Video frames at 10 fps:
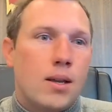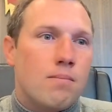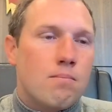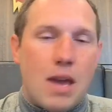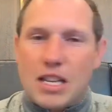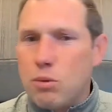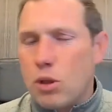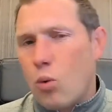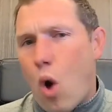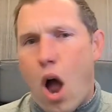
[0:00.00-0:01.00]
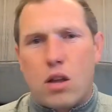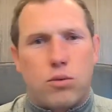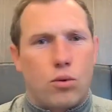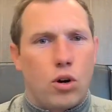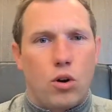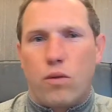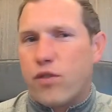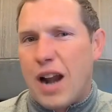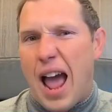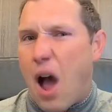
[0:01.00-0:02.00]
mixed with a walkthrough
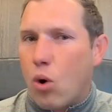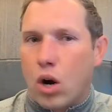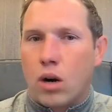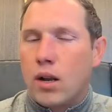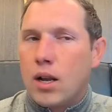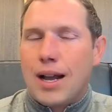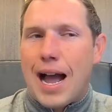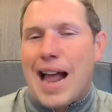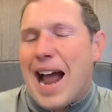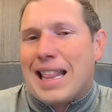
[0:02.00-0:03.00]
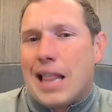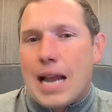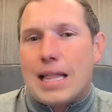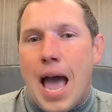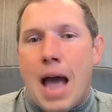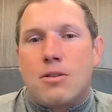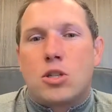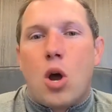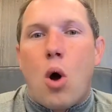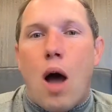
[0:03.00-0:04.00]
for an hour. I didn't like that.
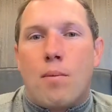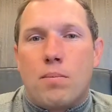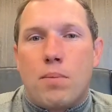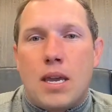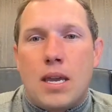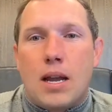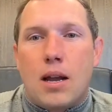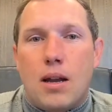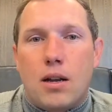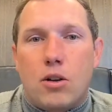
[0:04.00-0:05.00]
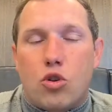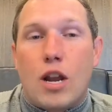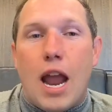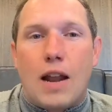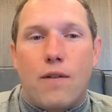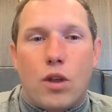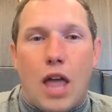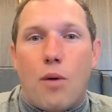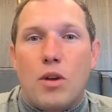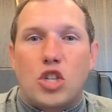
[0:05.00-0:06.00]
So I'm going to be creative with
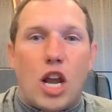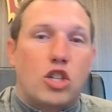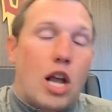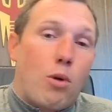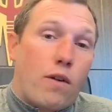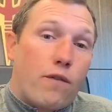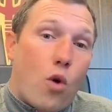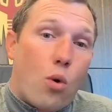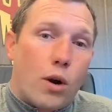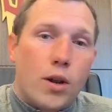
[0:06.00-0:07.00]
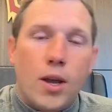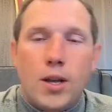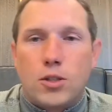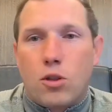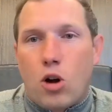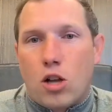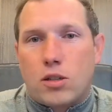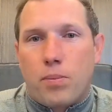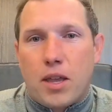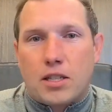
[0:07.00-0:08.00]
how we change that moving forward. So there are
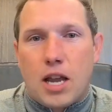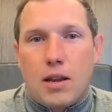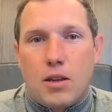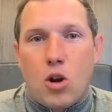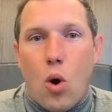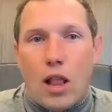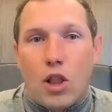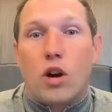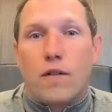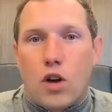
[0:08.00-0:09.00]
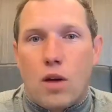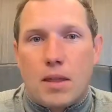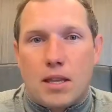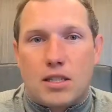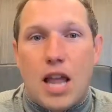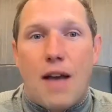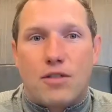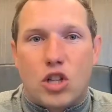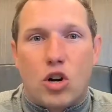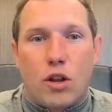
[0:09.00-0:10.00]
some things I learned from, and the
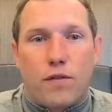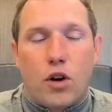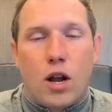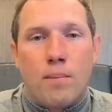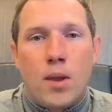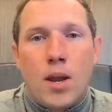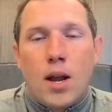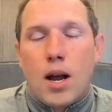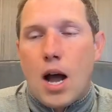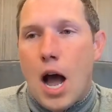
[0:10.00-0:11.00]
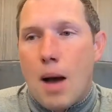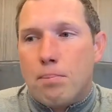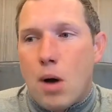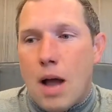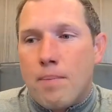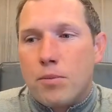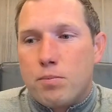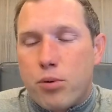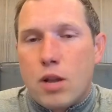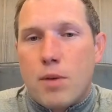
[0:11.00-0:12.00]
staff's learning from. But
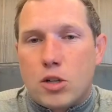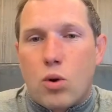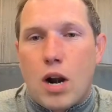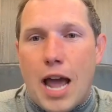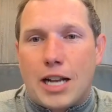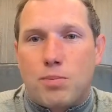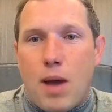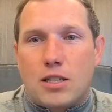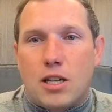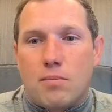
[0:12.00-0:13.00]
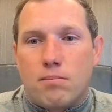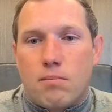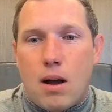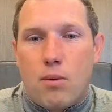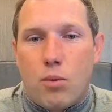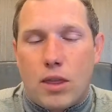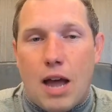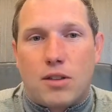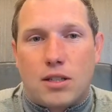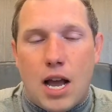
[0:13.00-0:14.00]
pretty much what I expected
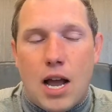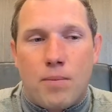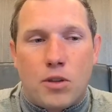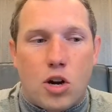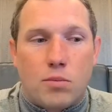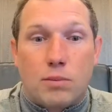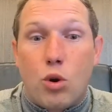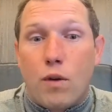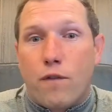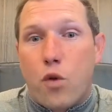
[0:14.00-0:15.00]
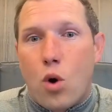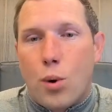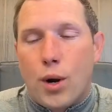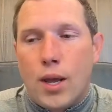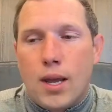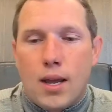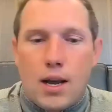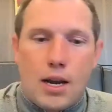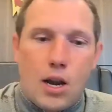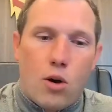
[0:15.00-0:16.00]
without the time. In terms of moving forward,
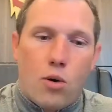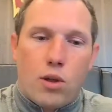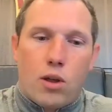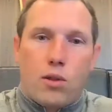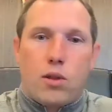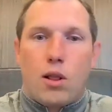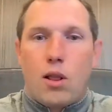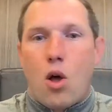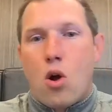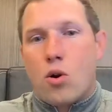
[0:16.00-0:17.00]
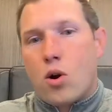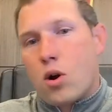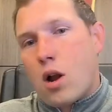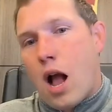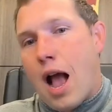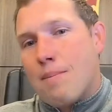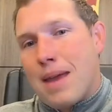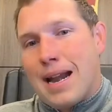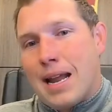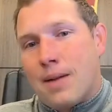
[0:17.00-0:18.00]
I know the longer I'm
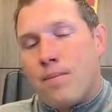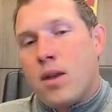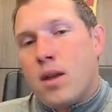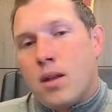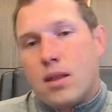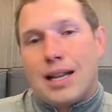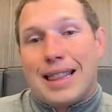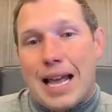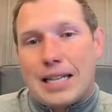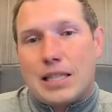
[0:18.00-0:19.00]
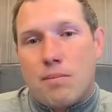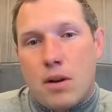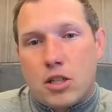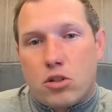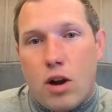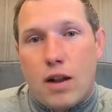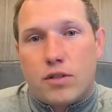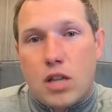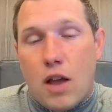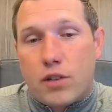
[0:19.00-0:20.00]
in it, the less administrative
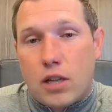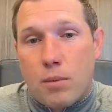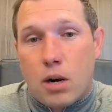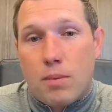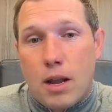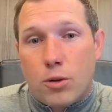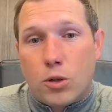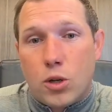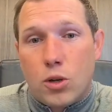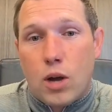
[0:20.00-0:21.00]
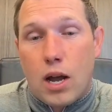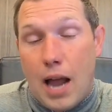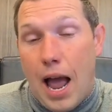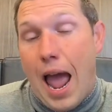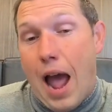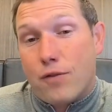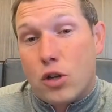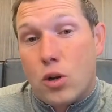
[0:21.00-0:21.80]
stuff so I'm going to be able to do, I have to